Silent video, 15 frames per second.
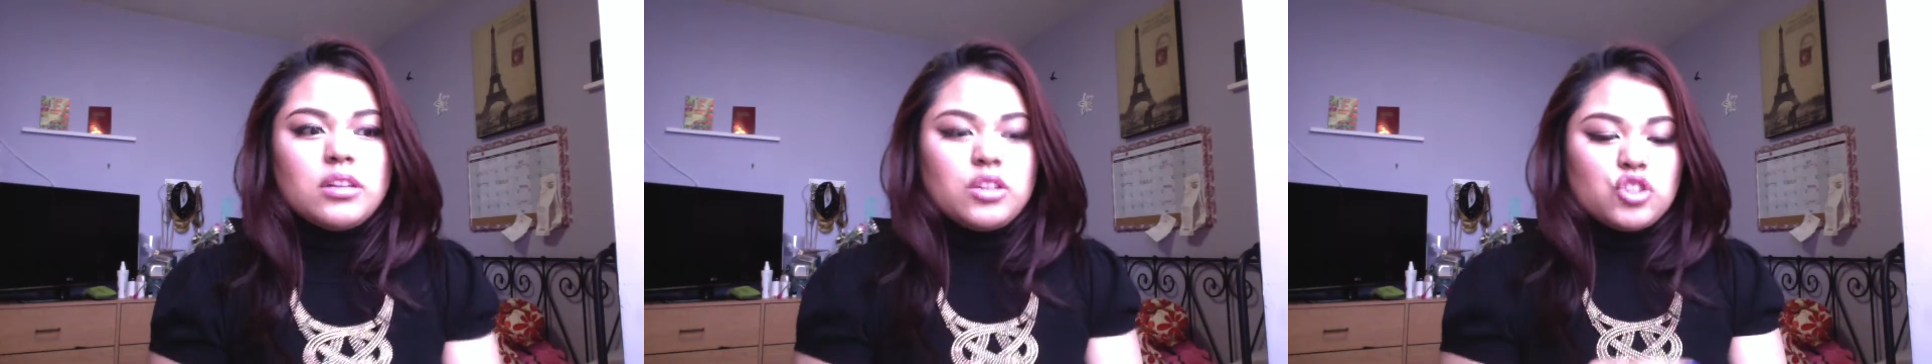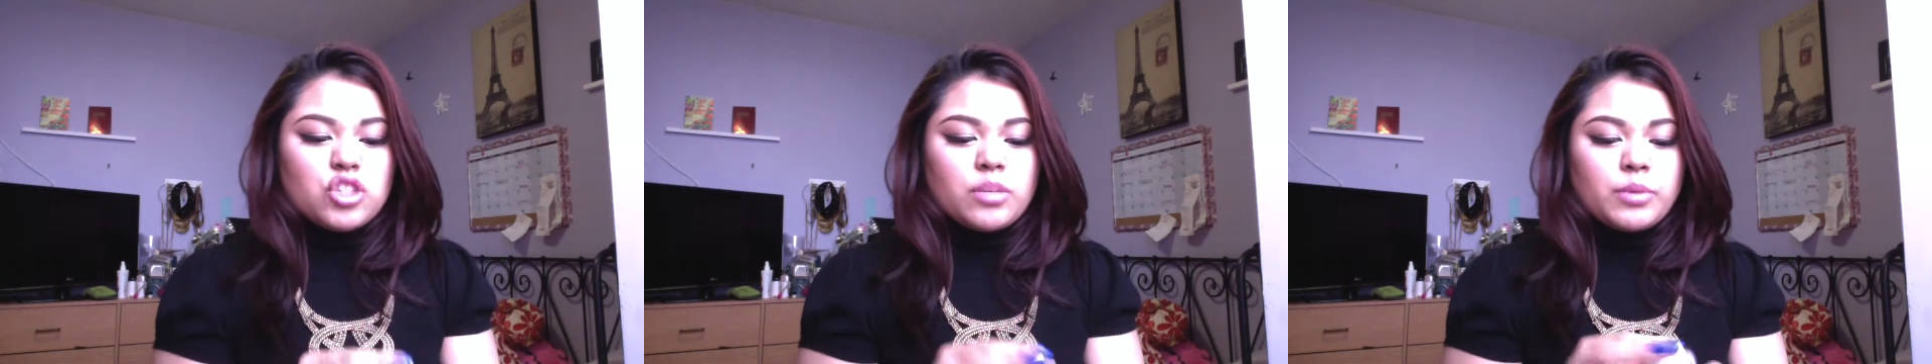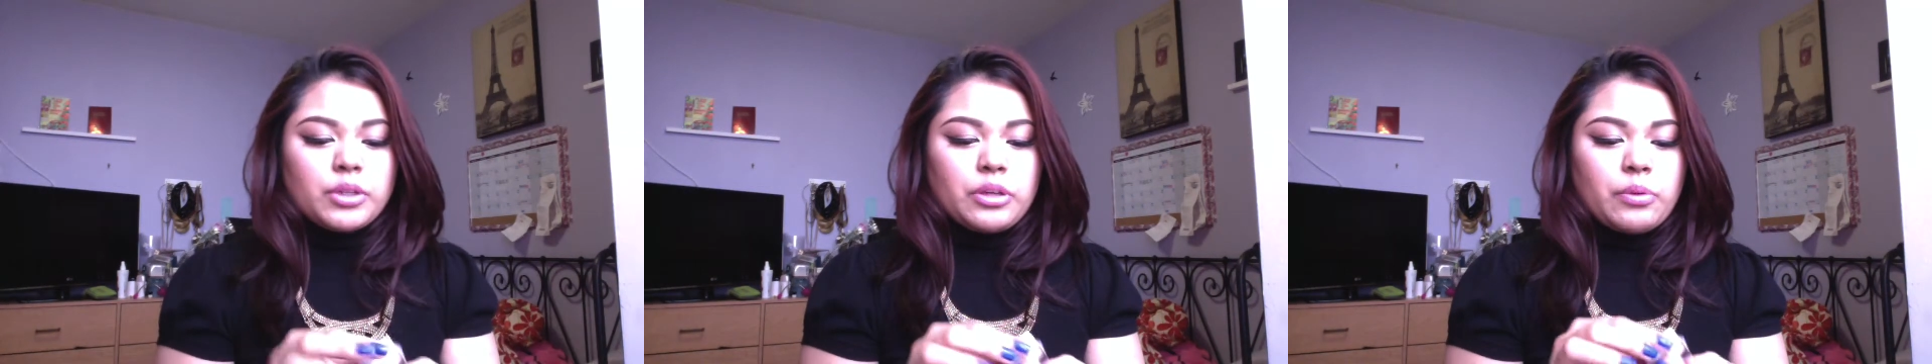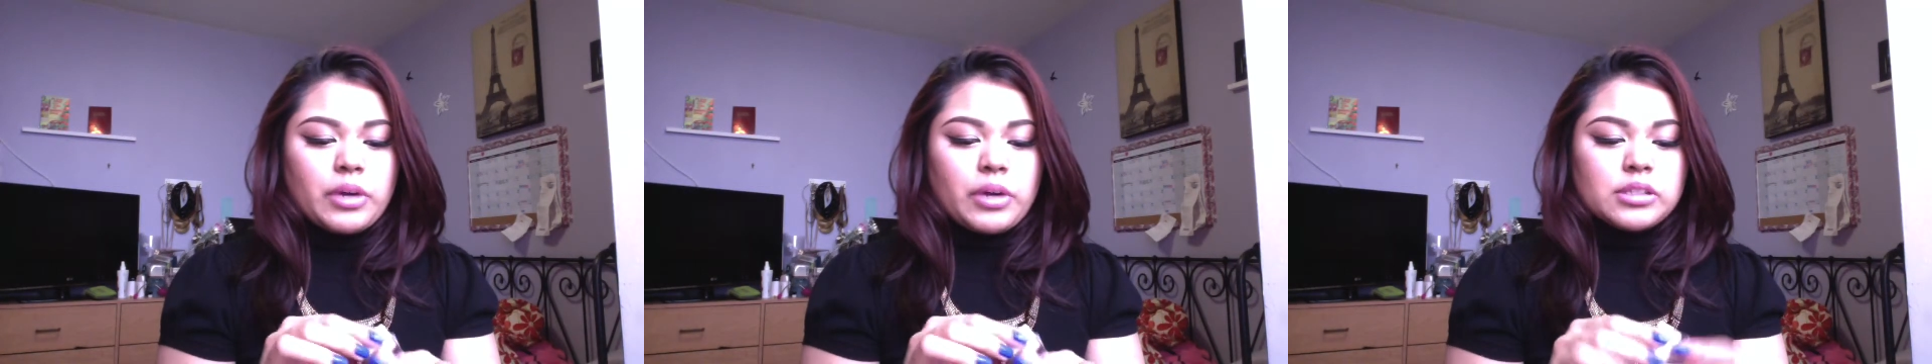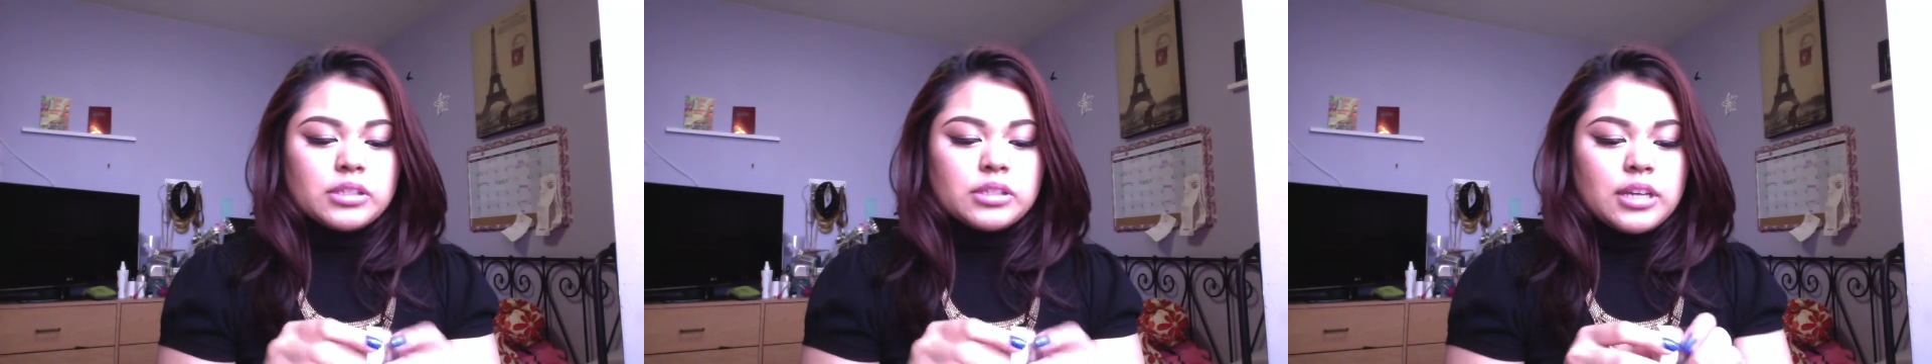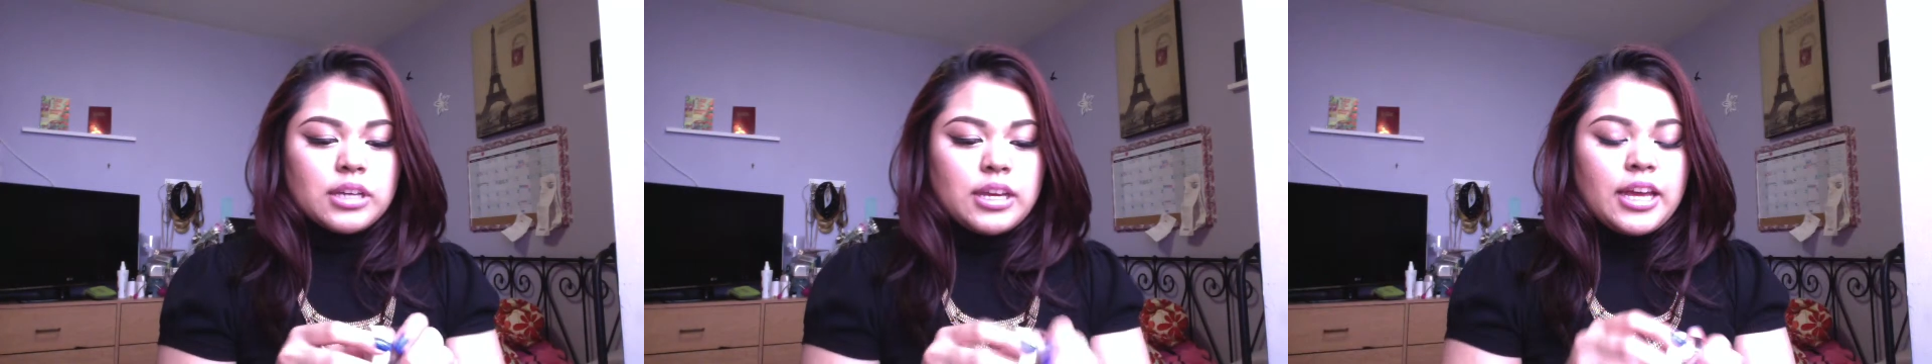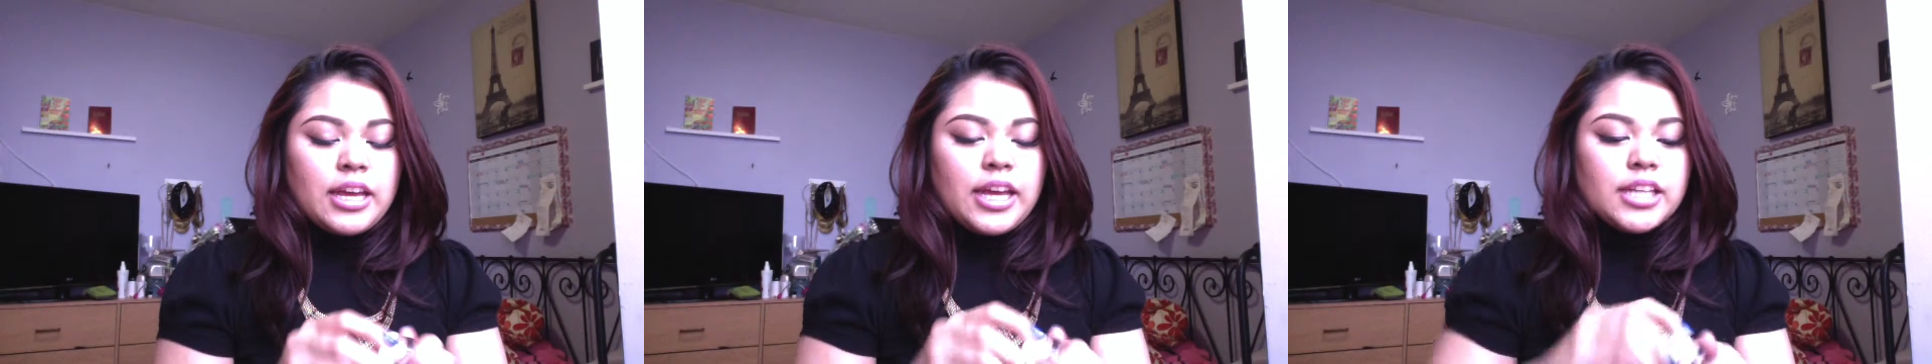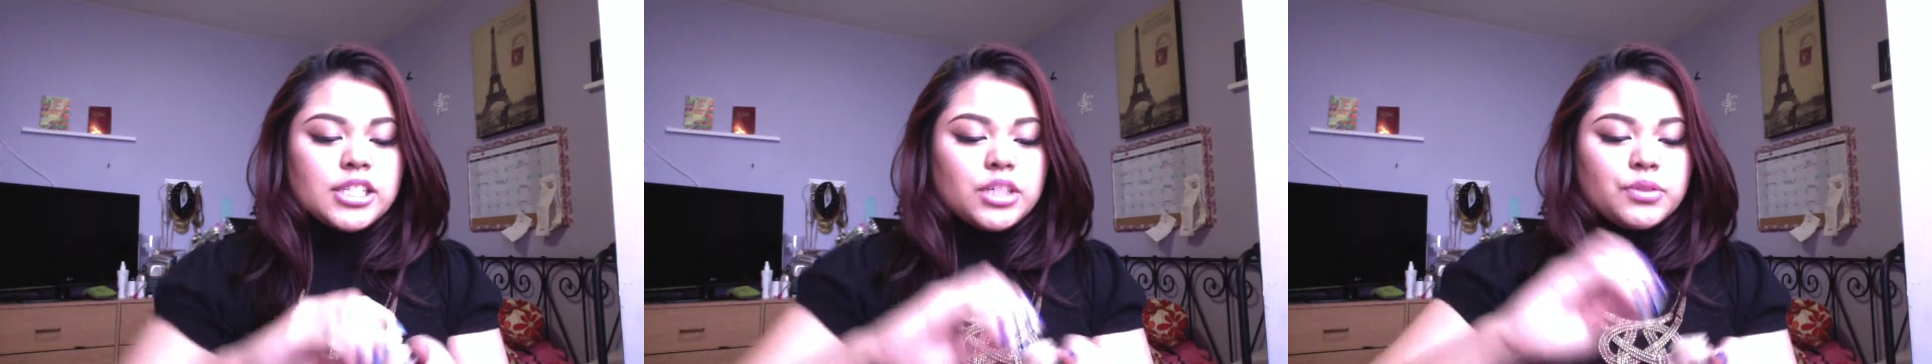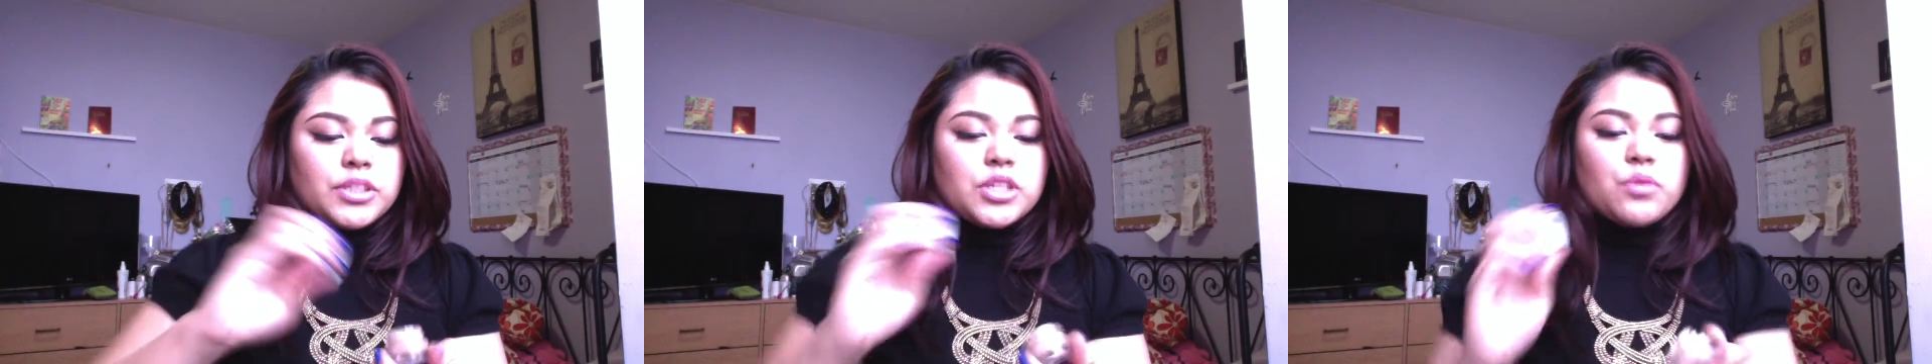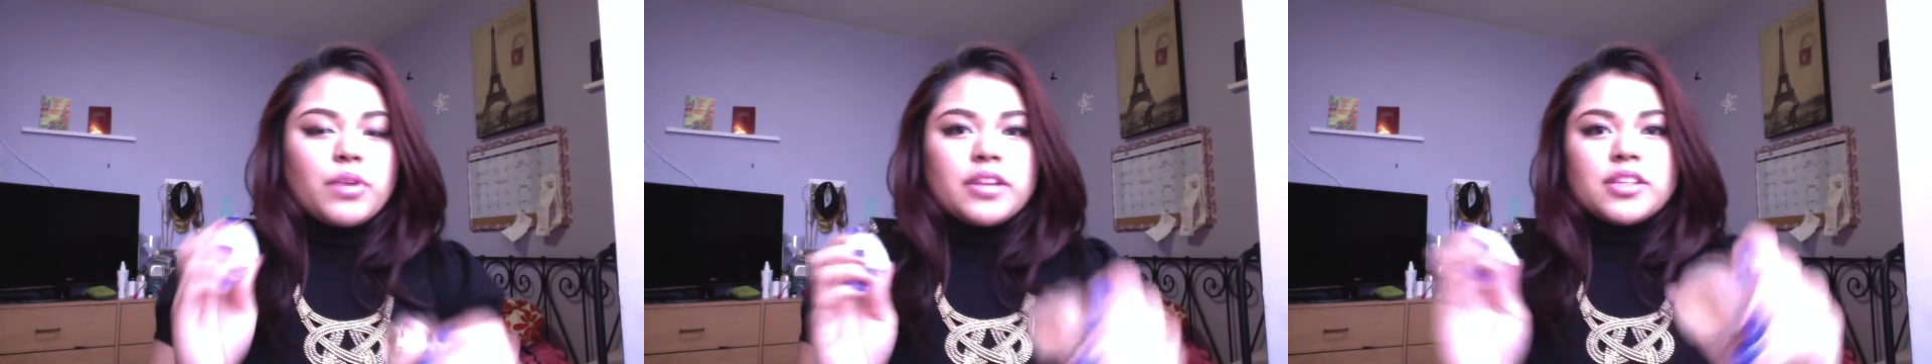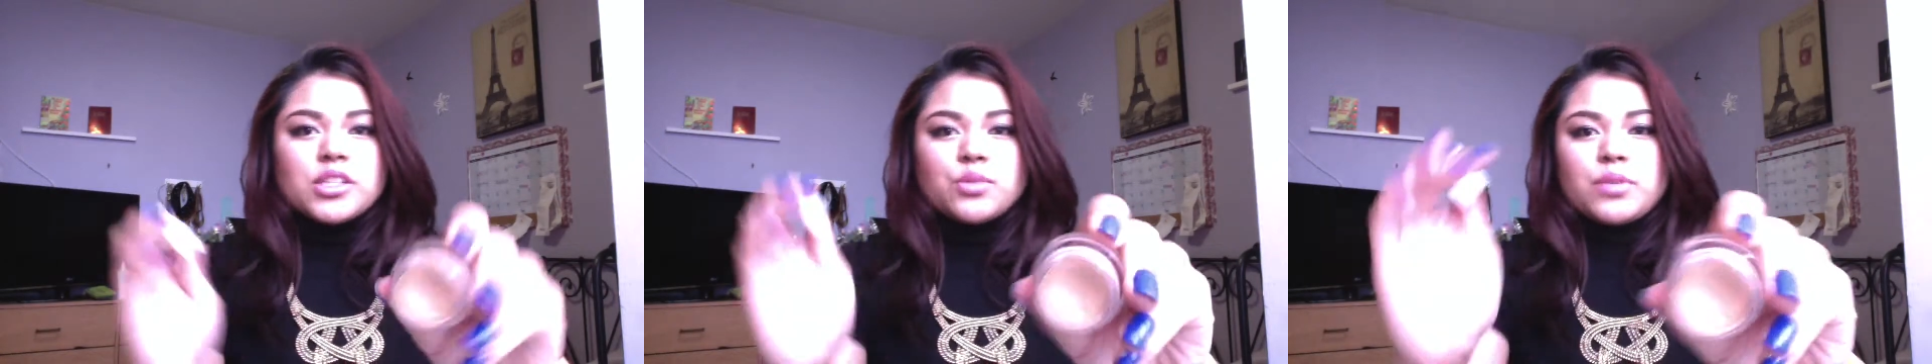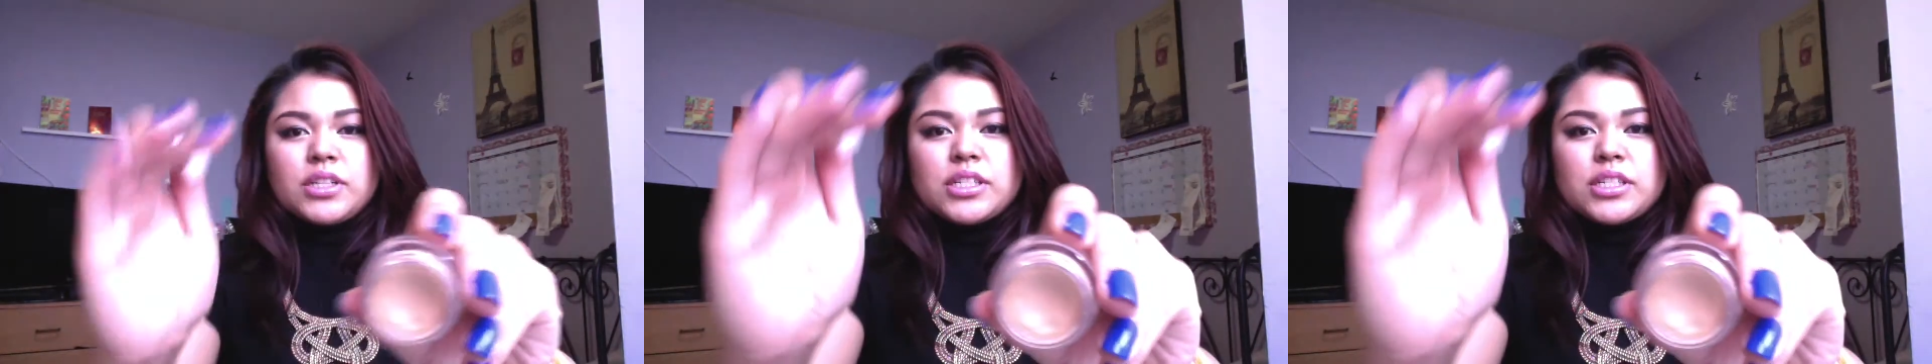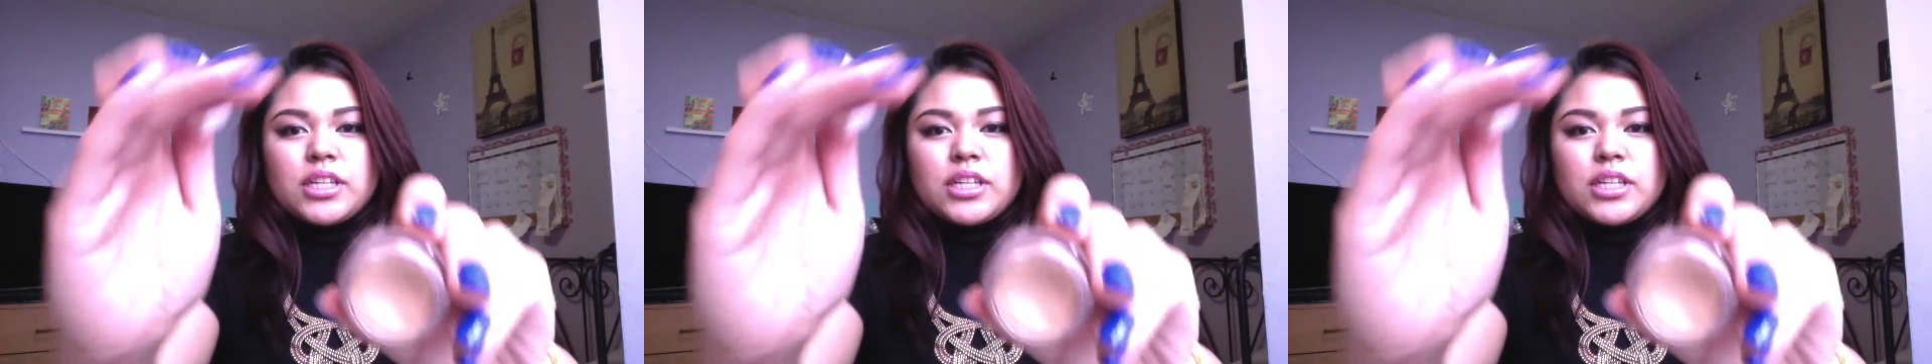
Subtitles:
shimmery ones. Hence the reason why this one is a